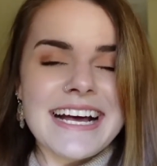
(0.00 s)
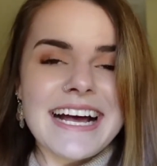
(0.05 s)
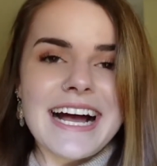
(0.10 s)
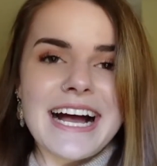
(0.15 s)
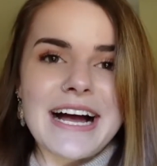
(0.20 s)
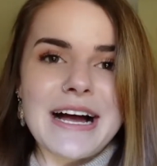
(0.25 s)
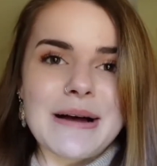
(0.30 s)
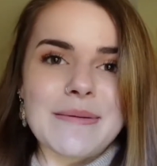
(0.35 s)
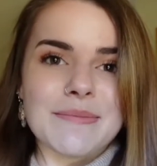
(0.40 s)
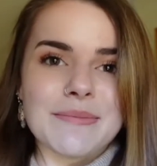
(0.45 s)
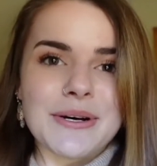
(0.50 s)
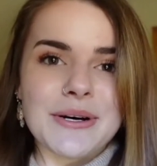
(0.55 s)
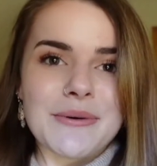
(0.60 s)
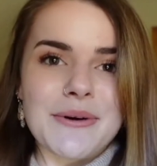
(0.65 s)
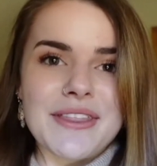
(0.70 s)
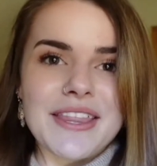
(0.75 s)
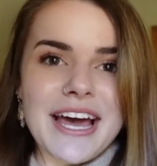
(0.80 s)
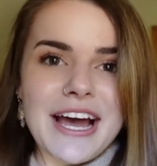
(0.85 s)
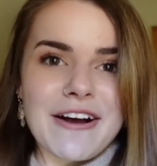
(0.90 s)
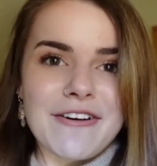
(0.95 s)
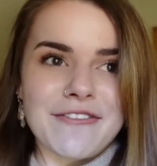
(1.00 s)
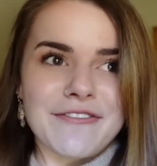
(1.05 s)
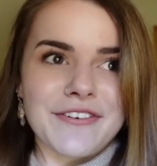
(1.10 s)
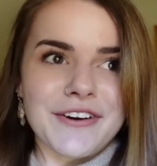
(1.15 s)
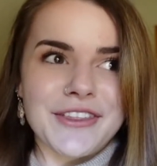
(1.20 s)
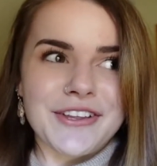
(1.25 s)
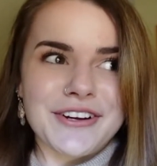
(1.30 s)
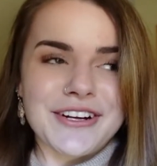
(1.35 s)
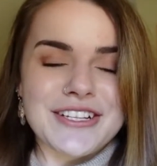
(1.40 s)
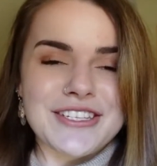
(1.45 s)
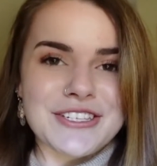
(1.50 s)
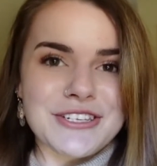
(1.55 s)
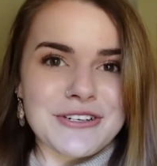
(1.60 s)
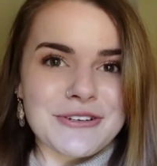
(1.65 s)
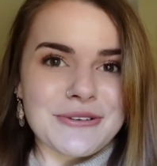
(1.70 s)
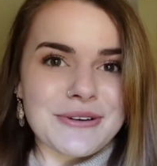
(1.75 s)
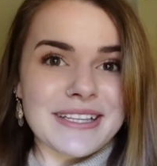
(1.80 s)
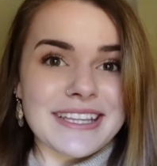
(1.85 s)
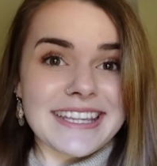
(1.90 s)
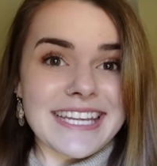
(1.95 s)
but without further
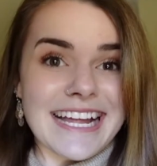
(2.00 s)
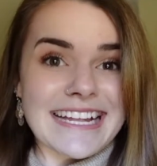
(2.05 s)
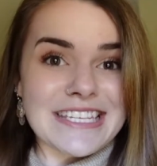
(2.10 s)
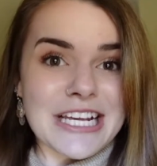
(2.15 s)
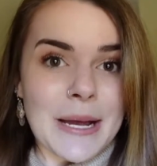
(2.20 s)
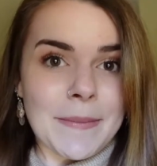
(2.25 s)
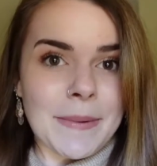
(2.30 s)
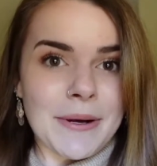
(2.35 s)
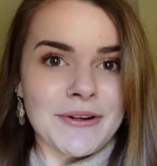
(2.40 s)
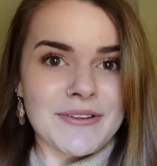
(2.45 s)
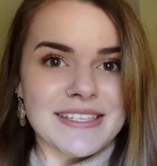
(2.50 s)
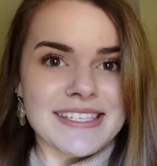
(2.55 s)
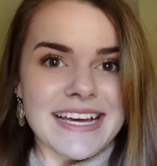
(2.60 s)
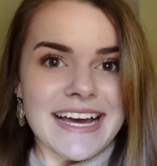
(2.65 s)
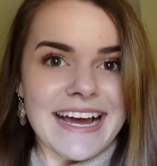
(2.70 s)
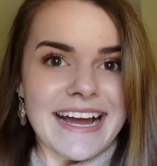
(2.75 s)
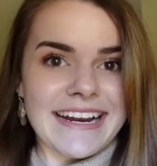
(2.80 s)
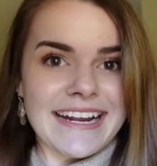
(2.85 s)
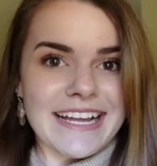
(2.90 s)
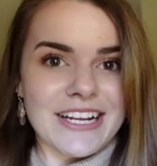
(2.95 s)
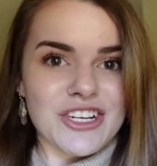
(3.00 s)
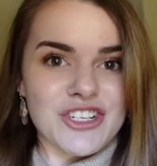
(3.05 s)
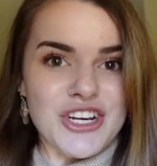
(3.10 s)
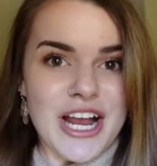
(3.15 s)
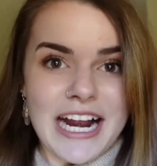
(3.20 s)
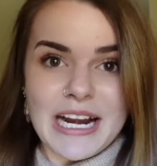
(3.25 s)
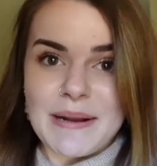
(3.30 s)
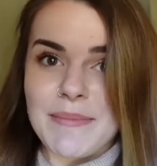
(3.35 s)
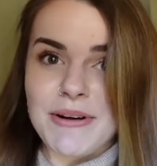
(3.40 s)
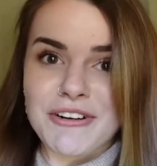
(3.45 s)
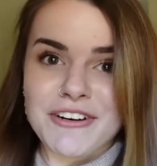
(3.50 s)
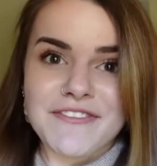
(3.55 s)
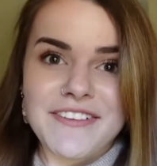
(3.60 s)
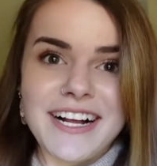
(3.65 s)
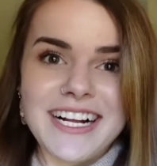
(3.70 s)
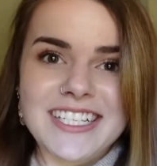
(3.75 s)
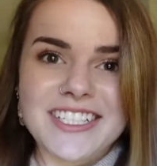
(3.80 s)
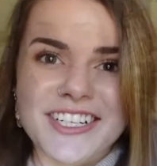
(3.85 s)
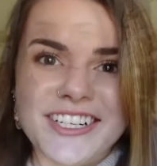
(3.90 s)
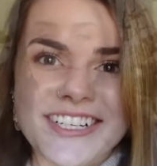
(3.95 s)
ado, let's hop outside and chat about
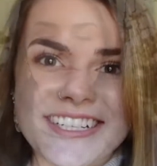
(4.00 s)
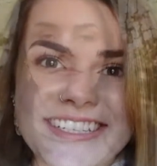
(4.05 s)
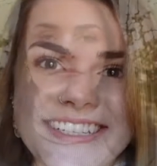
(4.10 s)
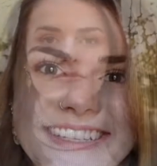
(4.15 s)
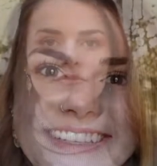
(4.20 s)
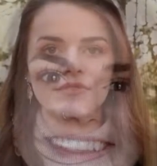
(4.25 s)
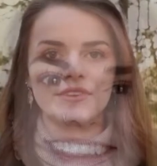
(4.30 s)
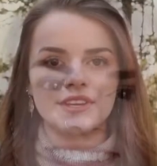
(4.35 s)
reflectors.